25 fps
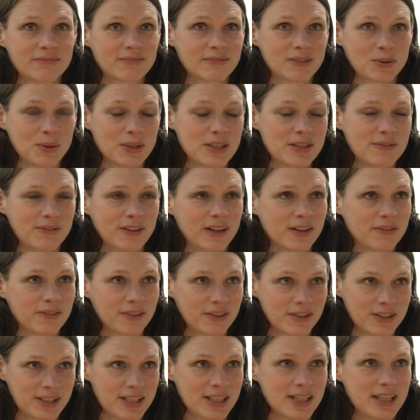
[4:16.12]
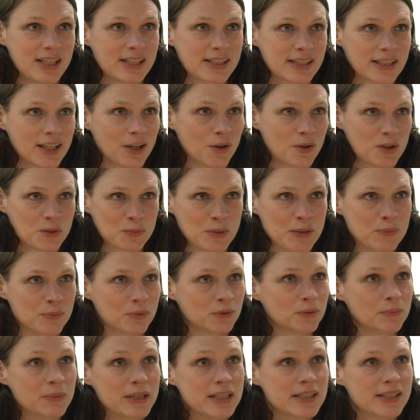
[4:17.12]
25, 30 years ago, it was
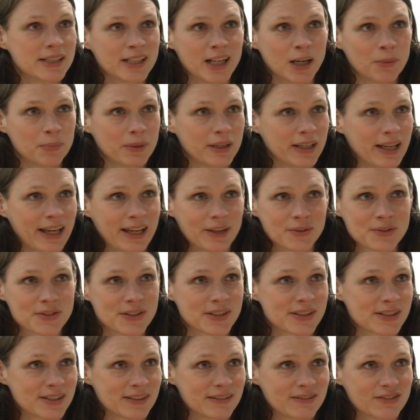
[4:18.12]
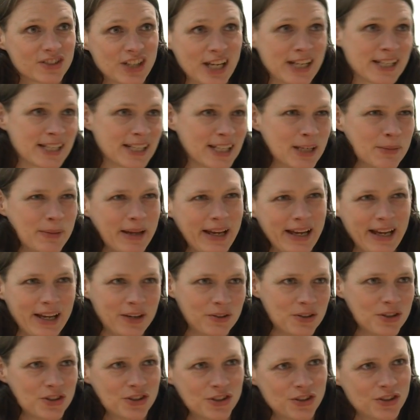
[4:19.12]
people meeting up in houses and chatting about
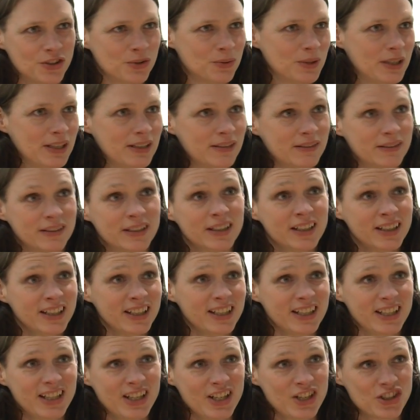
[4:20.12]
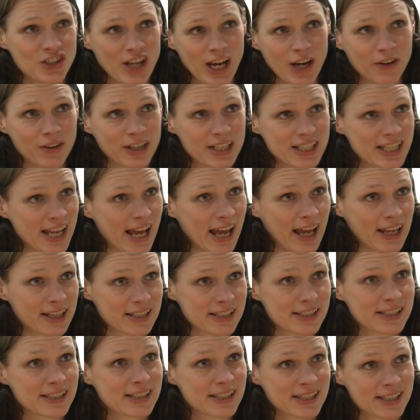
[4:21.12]
how you should do it and sharing
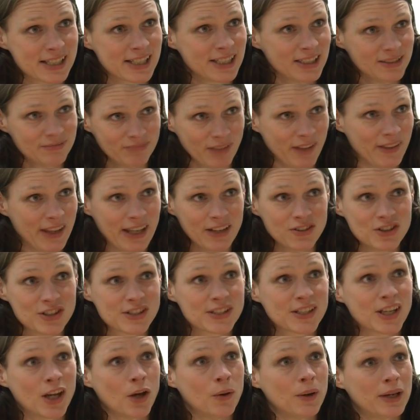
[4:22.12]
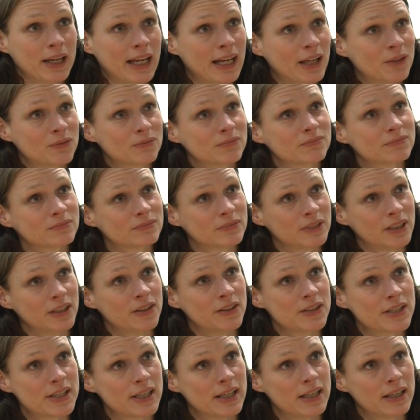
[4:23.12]
texts, and then just going out
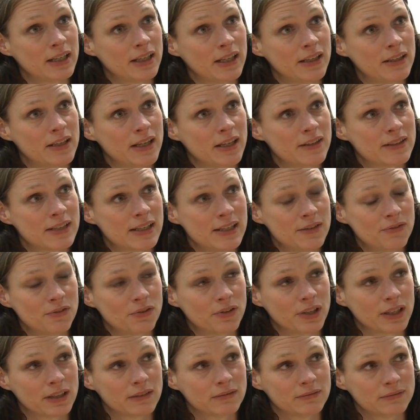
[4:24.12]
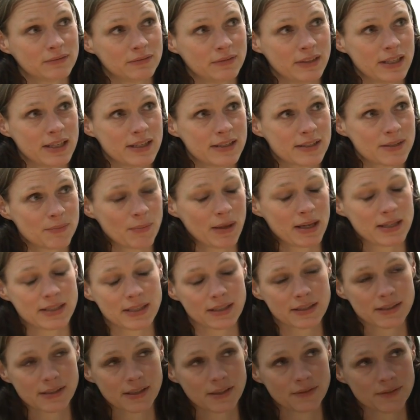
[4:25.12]
and delivering these
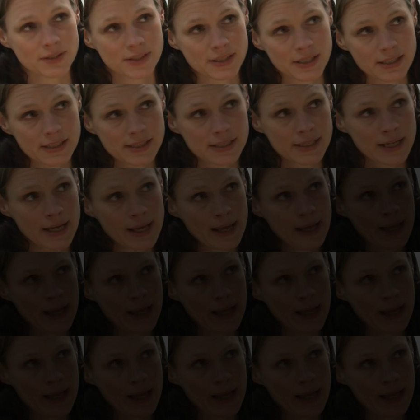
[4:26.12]
amazing services.